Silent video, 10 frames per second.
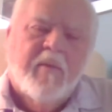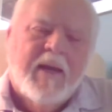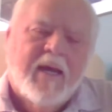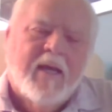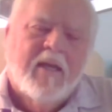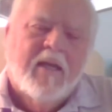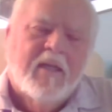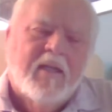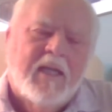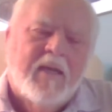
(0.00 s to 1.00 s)
out
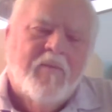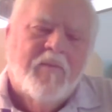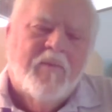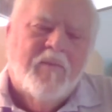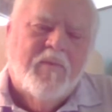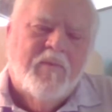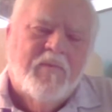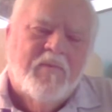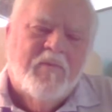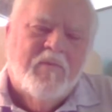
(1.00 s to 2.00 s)
and
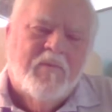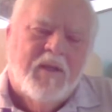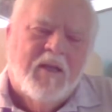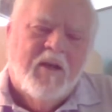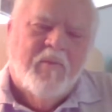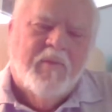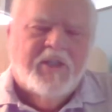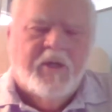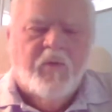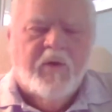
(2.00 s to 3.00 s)
but
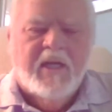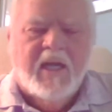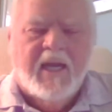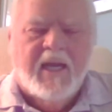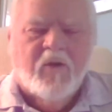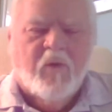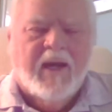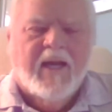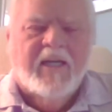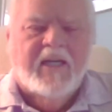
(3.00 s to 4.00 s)
she wouldn't hang
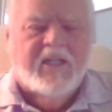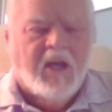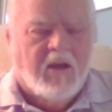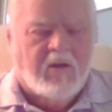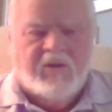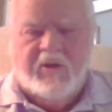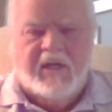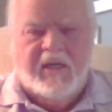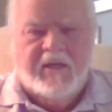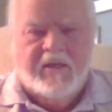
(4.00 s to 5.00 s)
around and talk to you.